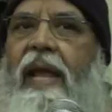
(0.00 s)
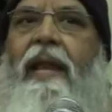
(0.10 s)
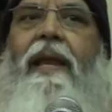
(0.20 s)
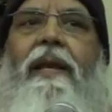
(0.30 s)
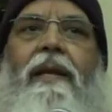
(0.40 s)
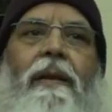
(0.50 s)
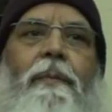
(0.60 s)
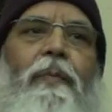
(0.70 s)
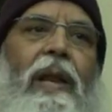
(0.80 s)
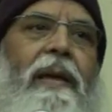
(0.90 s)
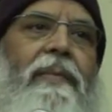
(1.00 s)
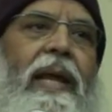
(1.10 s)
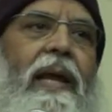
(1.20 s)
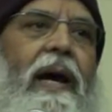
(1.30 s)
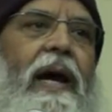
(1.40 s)
in
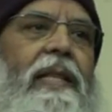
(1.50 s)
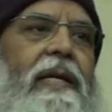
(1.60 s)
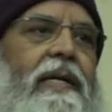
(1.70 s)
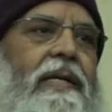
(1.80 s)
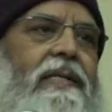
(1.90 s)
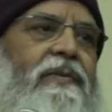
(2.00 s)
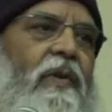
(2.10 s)
blaming others